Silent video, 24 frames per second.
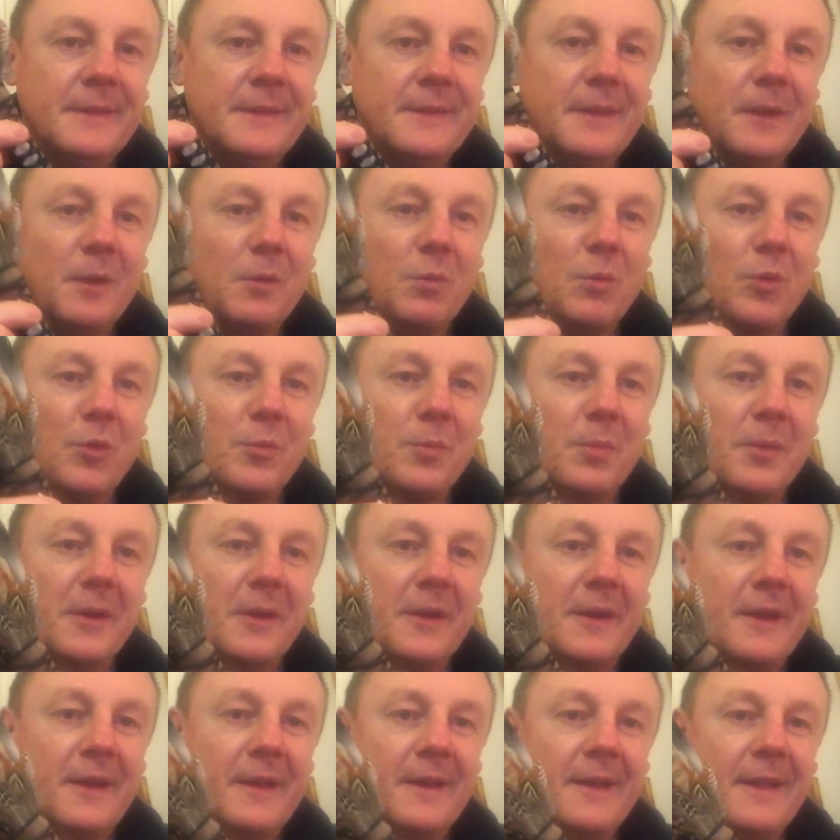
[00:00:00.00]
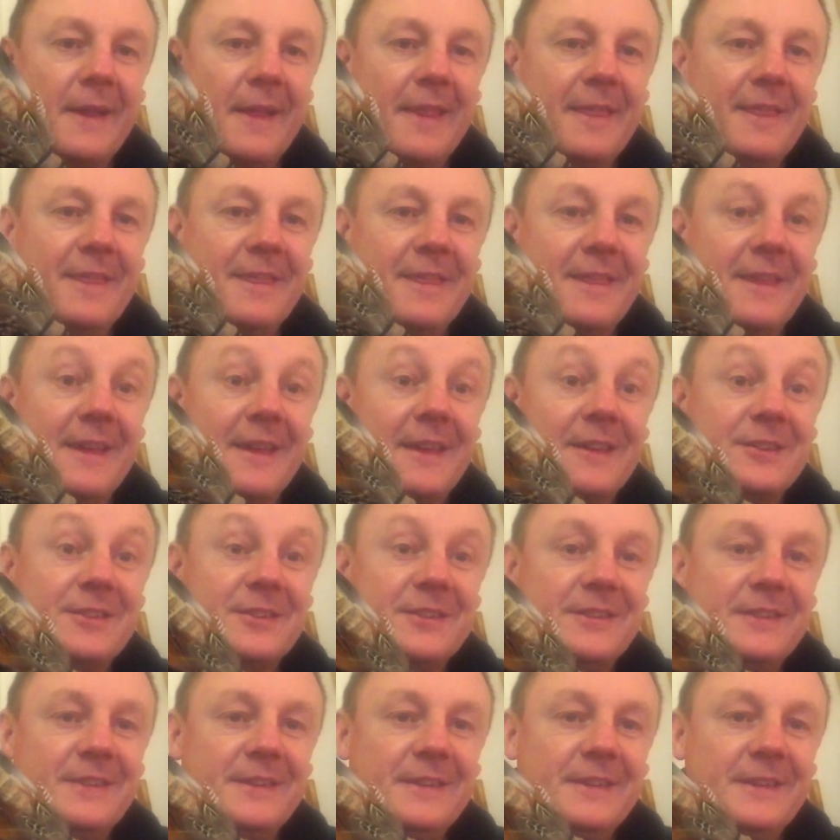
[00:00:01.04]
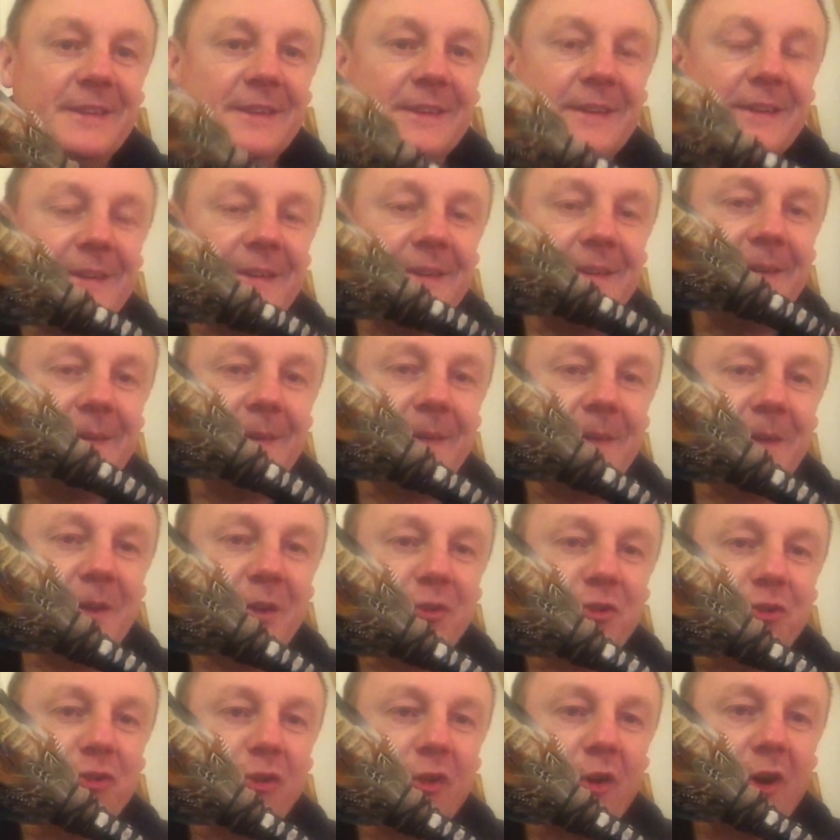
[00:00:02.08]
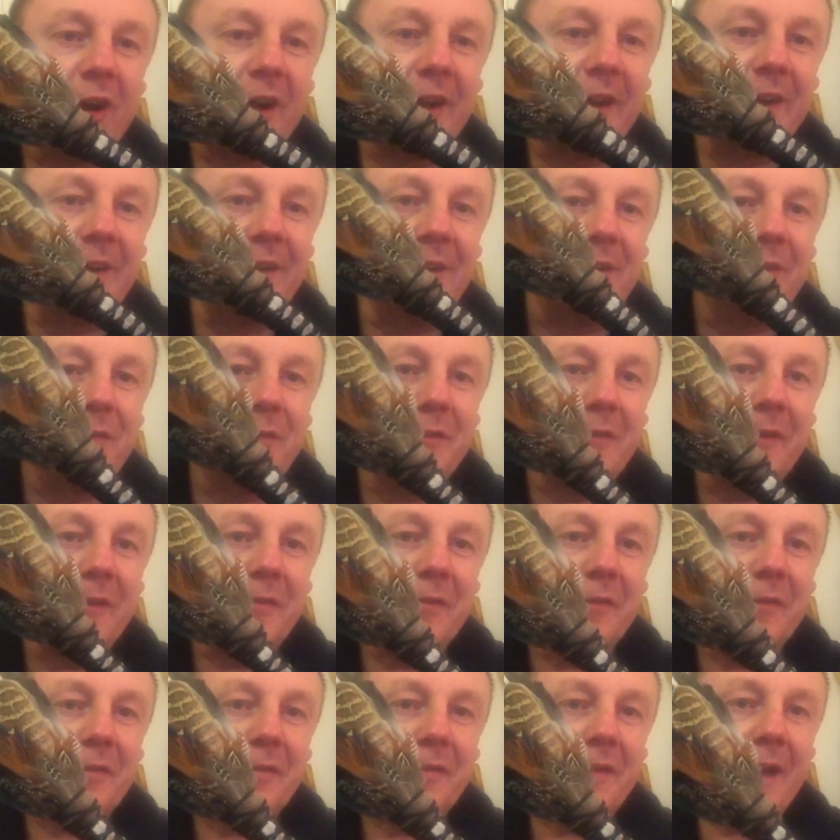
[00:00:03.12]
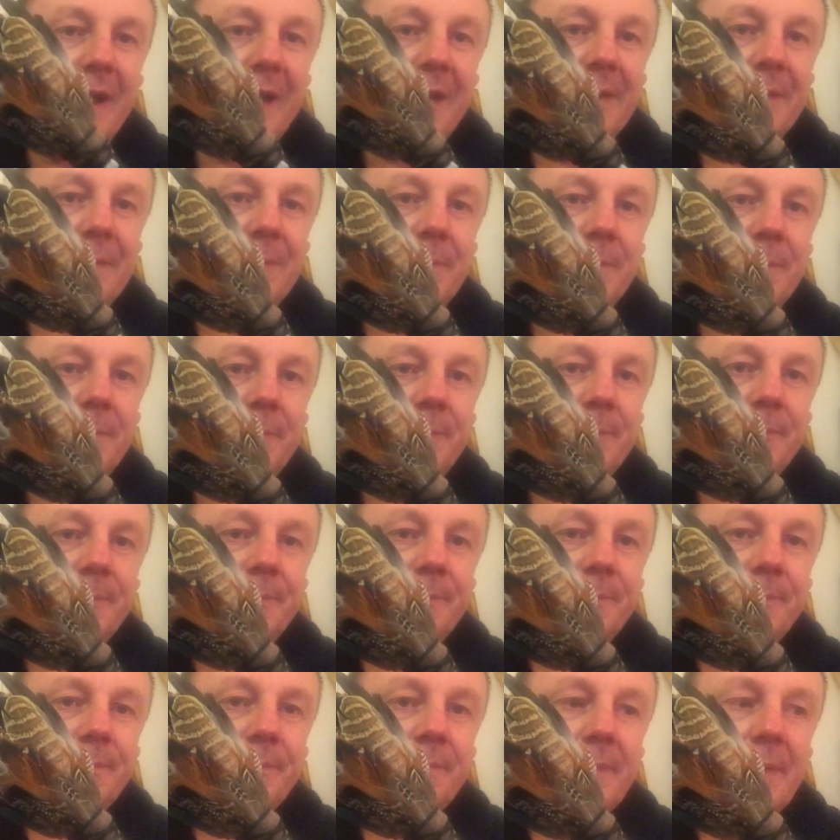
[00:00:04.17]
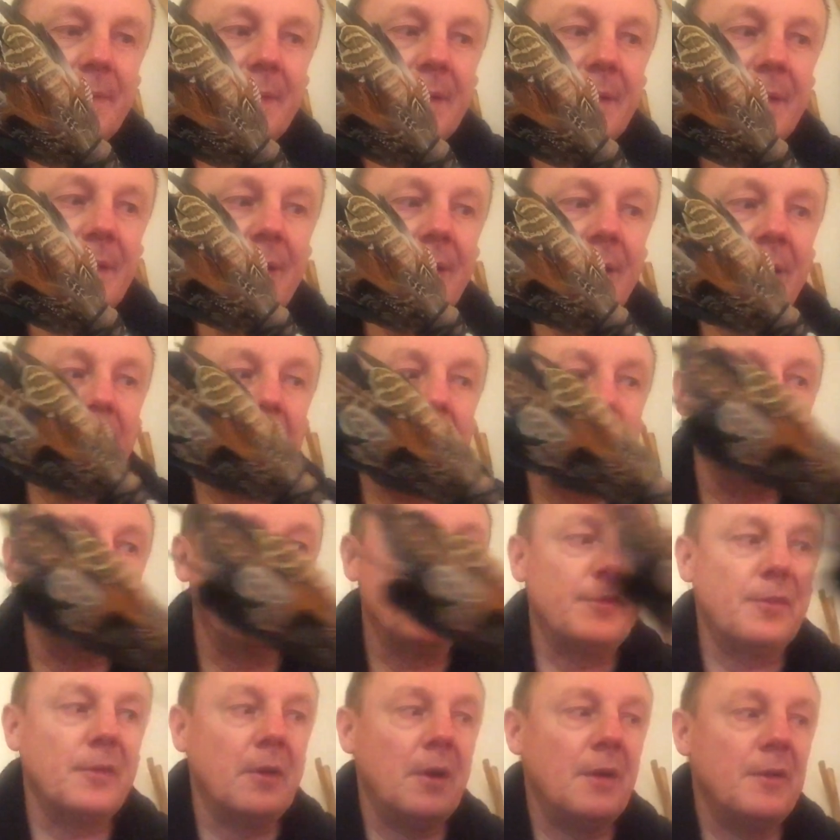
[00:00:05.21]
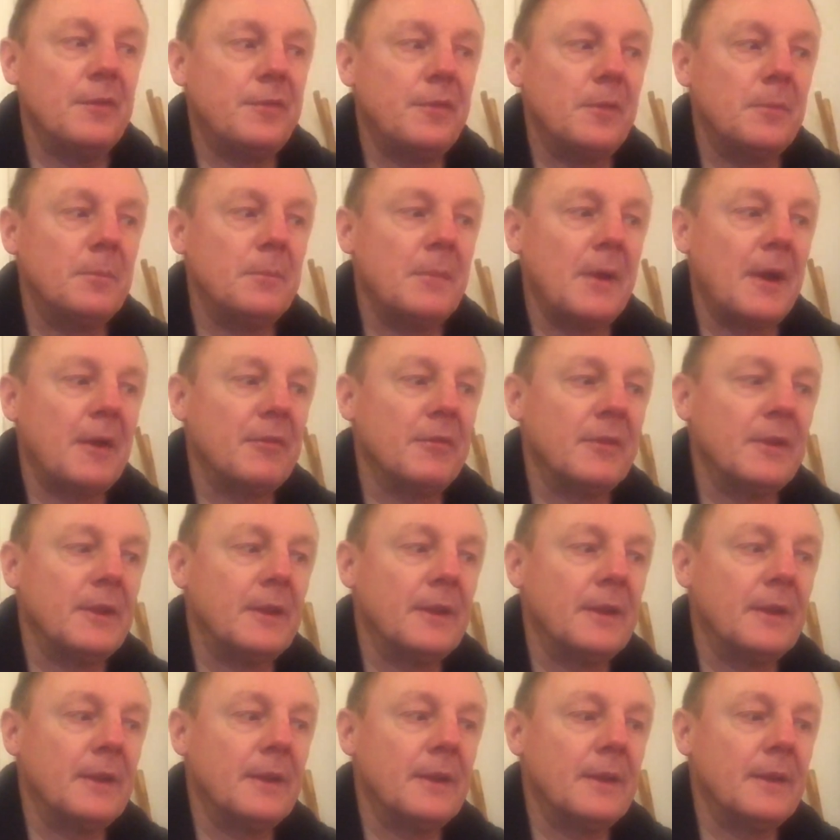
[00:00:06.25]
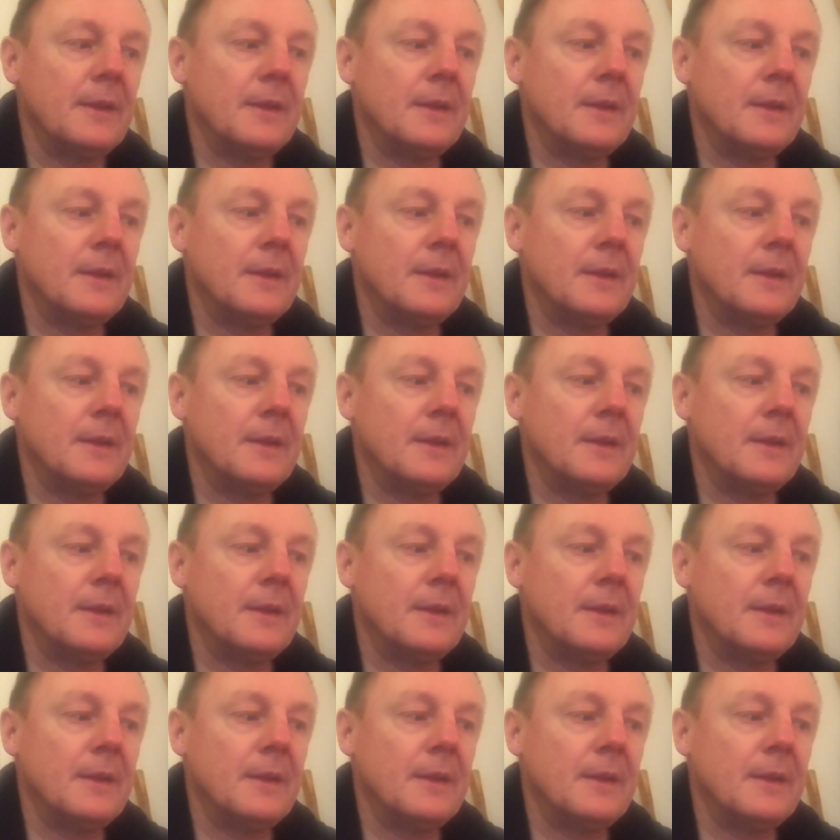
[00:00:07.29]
there will be this giant feather fan. And for Mary,